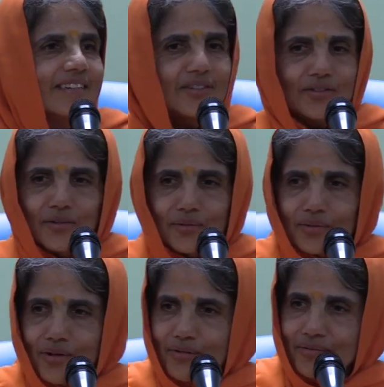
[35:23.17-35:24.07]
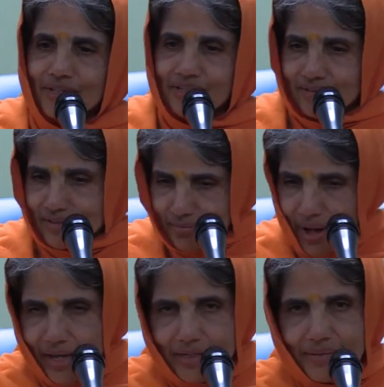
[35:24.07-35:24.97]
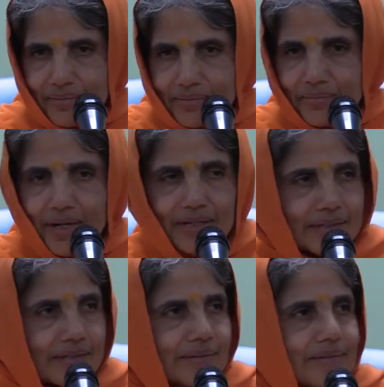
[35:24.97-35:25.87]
Shoo, go away. This is mine, mine.